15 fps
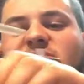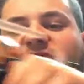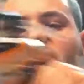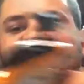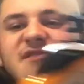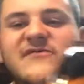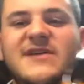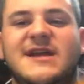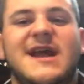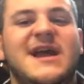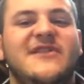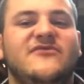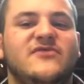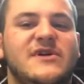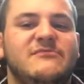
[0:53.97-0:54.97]
If I give it
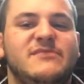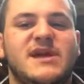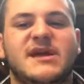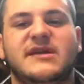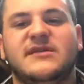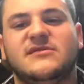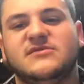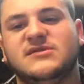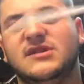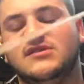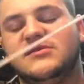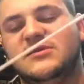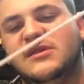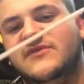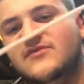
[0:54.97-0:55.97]
half right bank, it'll
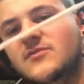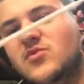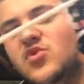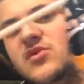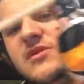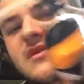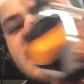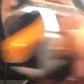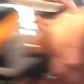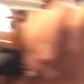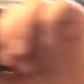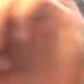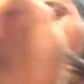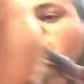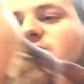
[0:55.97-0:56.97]
tilt even more
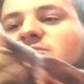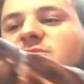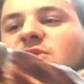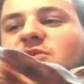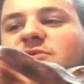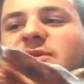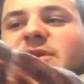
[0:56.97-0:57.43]
and go